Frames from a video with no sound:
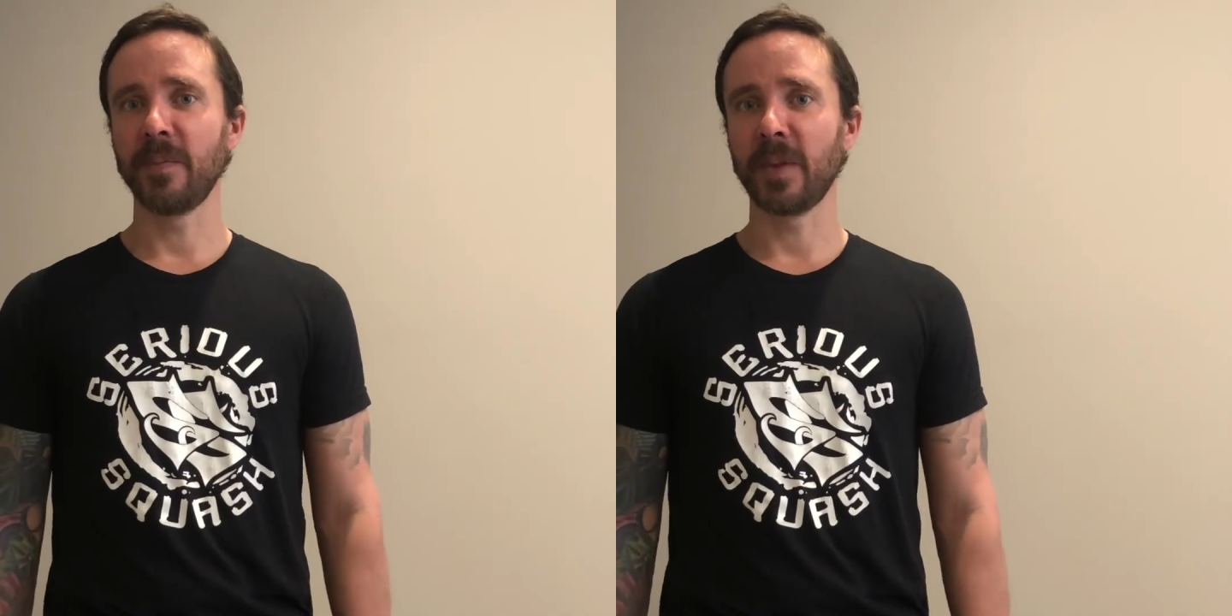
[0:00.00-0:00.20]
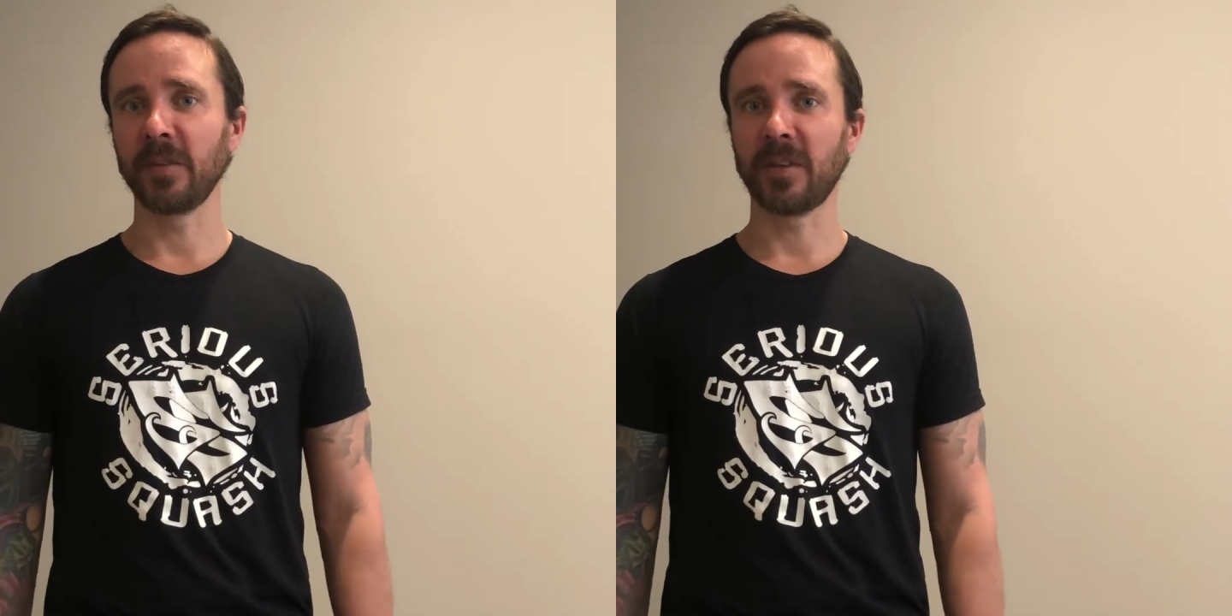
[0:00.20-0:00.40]

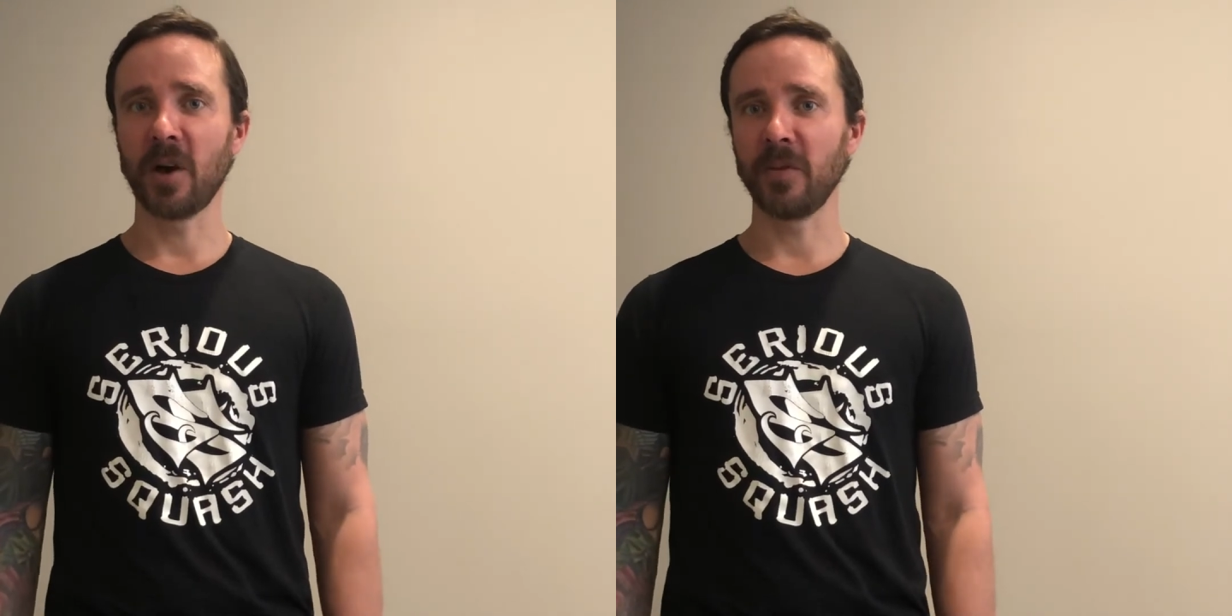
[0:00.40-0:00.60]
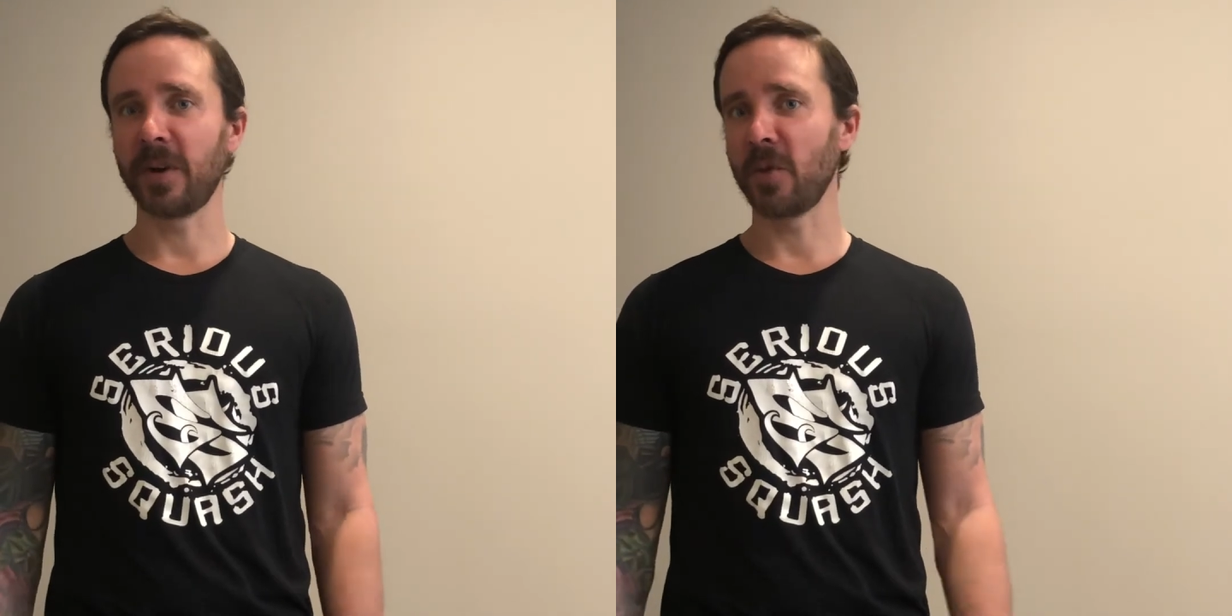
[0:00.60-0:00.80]

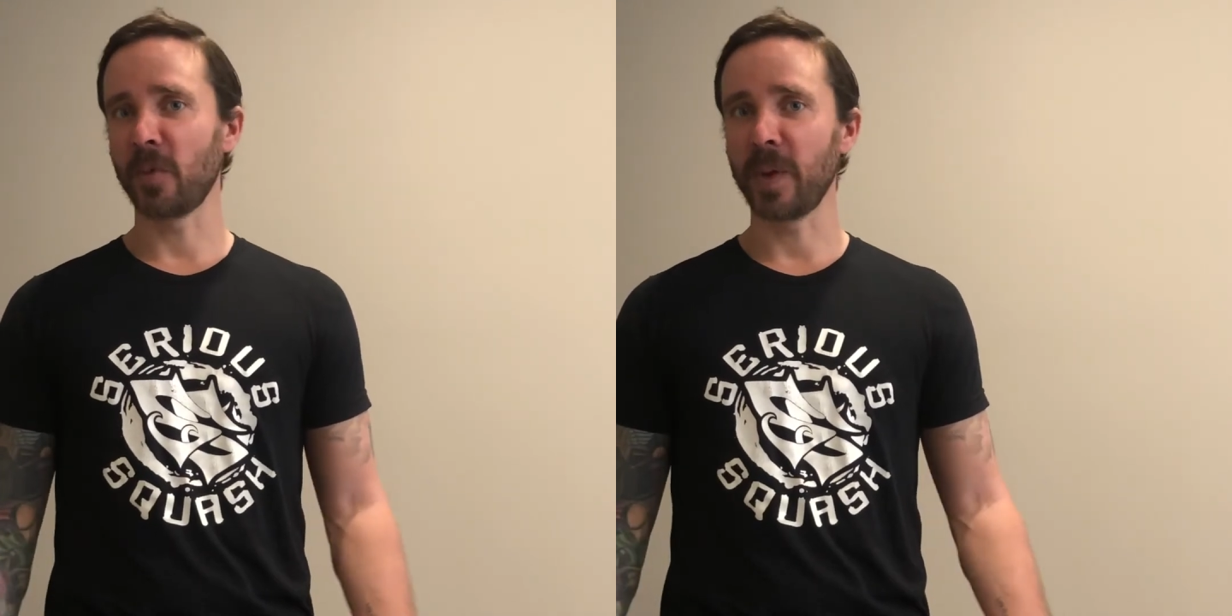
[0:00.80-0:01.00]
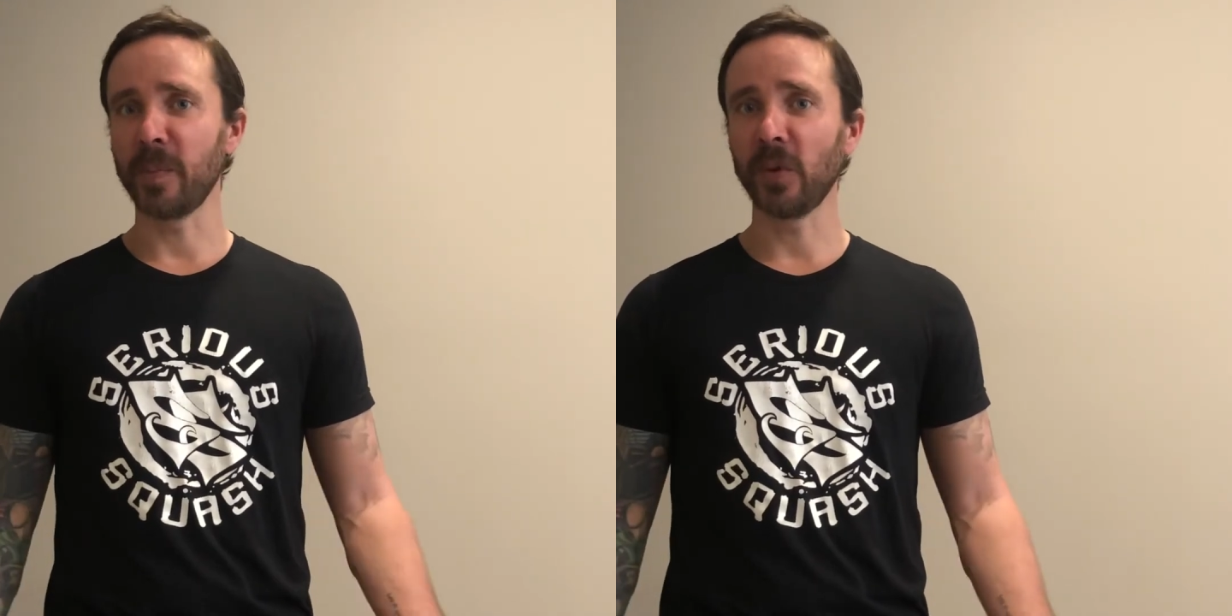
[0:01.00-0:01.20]
myself and other
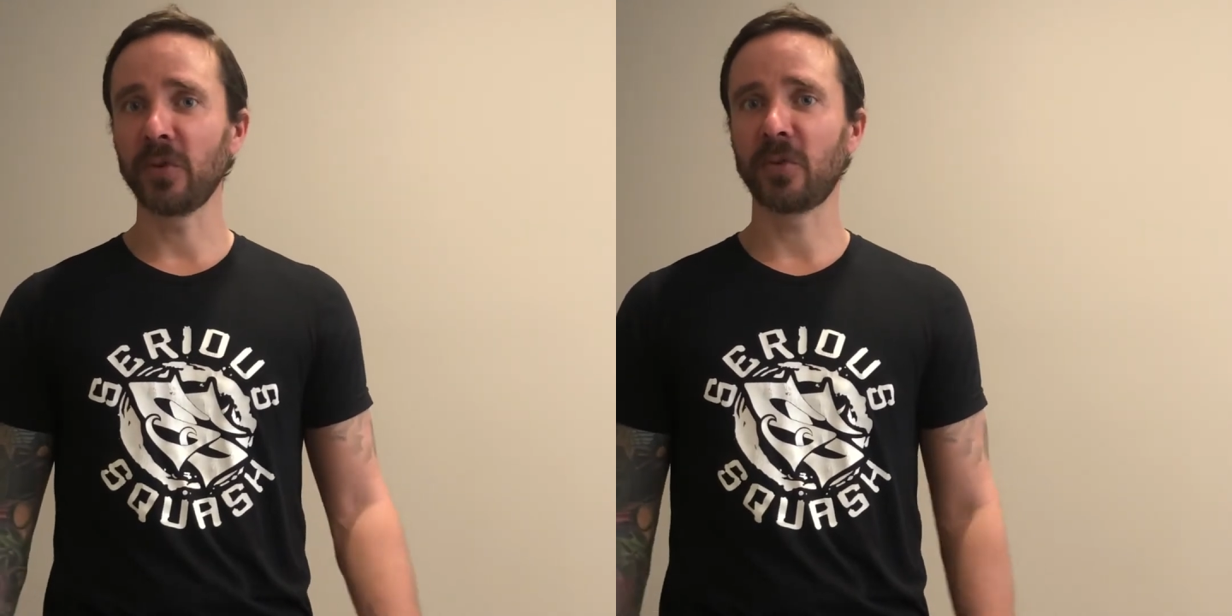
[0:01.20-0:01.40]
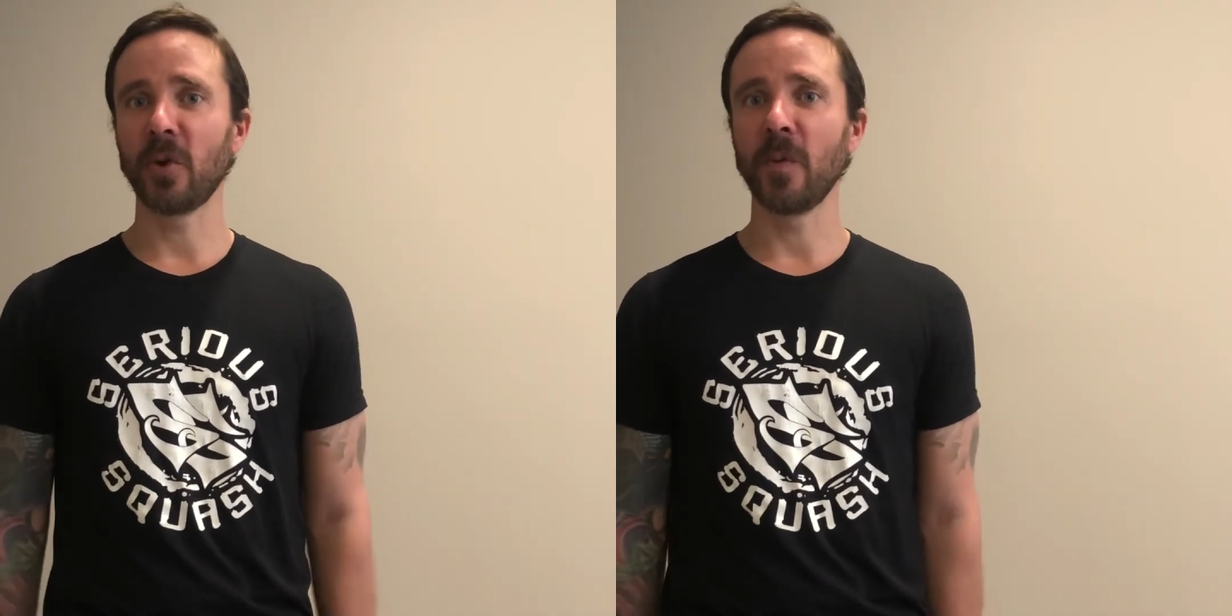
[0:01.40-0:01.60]
people.
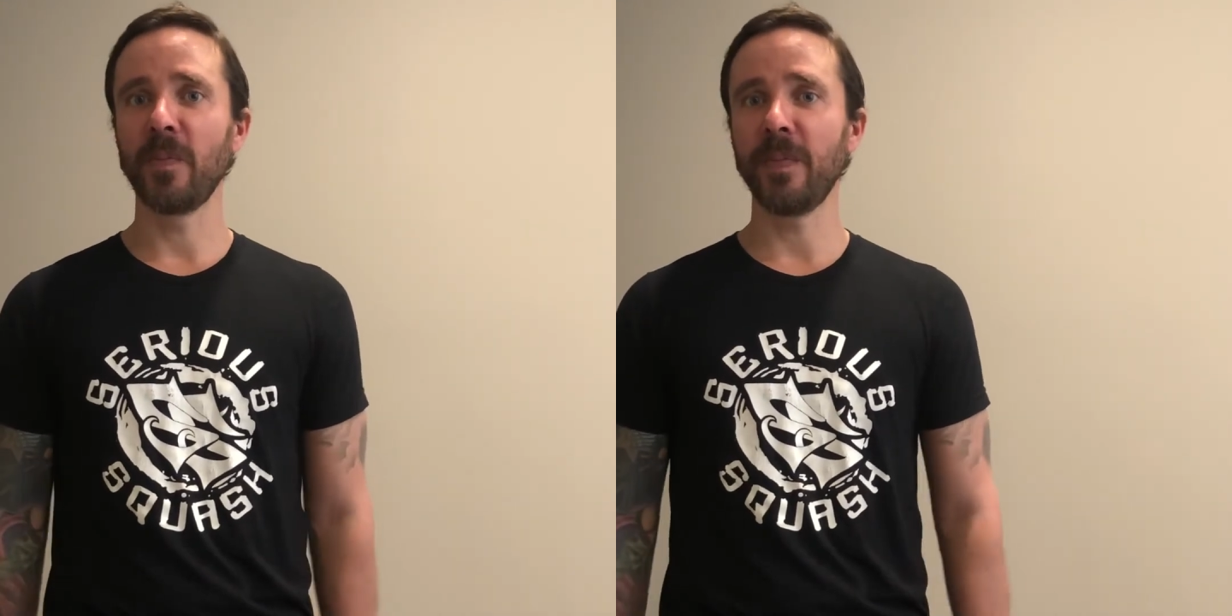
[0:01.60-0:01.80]
So